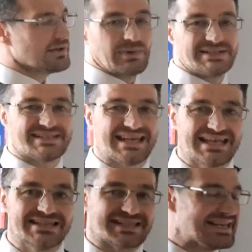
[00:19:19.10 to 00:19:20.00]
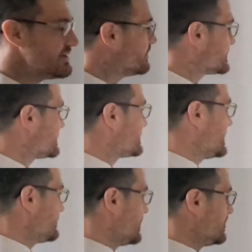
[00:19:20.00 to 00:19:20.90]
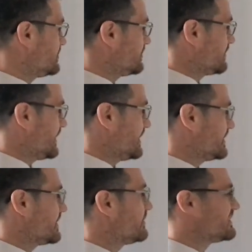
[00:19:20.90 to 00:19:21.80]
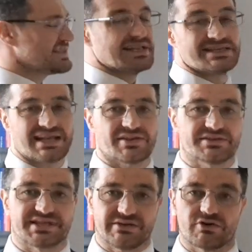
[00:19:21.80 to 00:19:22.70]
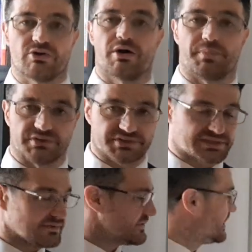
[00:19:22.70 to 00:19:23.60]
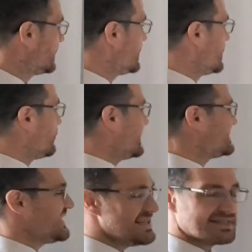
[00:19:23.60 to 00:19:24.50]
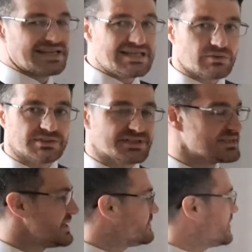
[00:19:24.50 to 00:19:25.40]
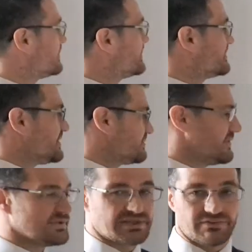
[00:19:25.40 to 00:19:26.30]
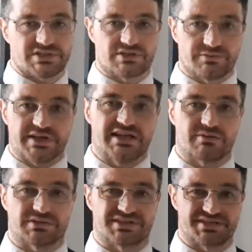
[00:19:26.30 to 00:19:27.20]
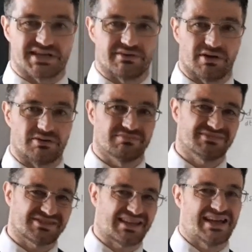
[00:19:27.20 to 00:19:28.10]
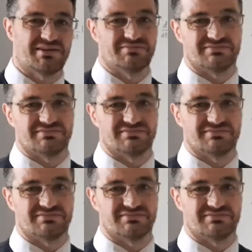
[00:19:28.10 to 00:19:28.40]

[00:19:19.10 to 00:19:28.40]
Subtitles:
when t is equal to 0 here, t is either 0 or positive. When t is equal to 0, the derivative is going to be equal to 0. Okay,